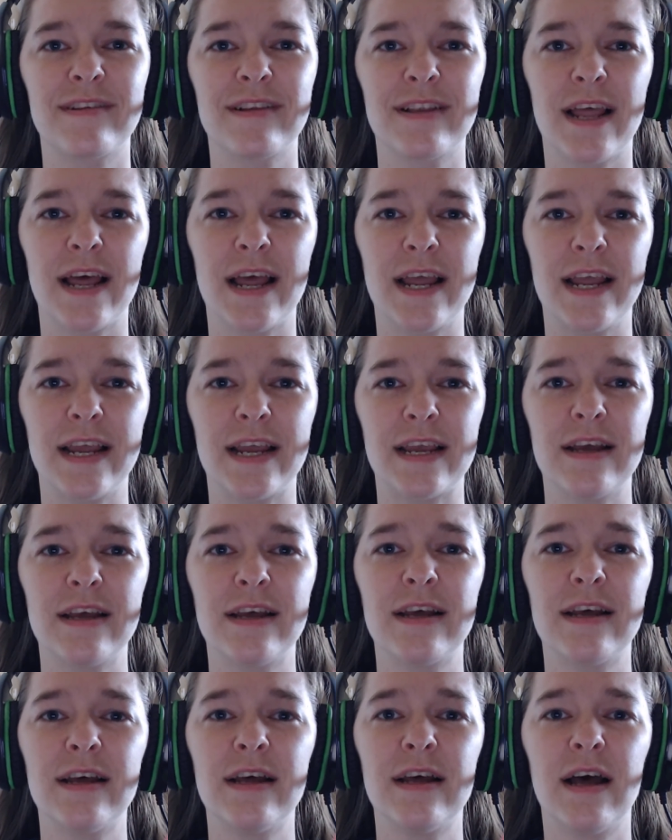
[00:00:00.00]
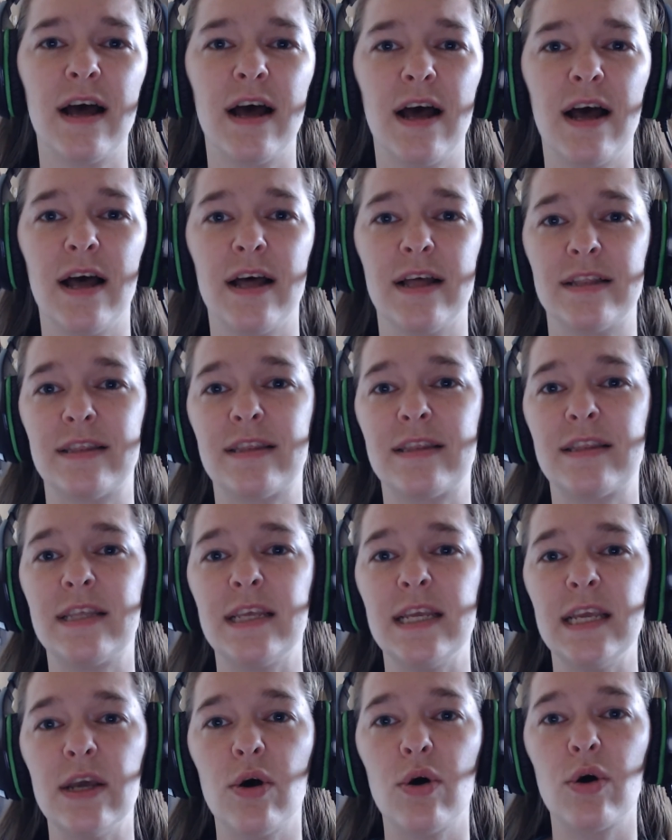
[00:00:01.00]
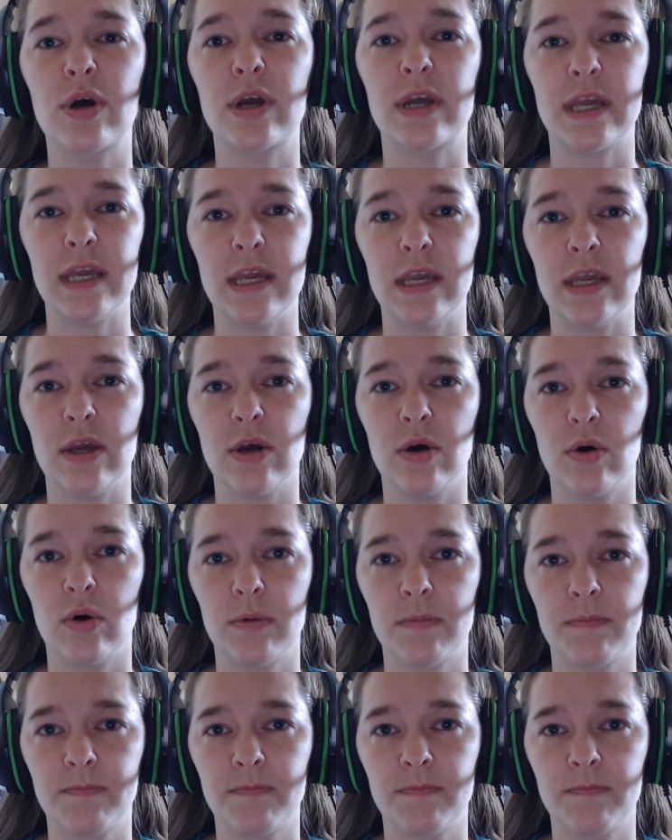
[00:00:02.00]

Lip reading: like tio kio.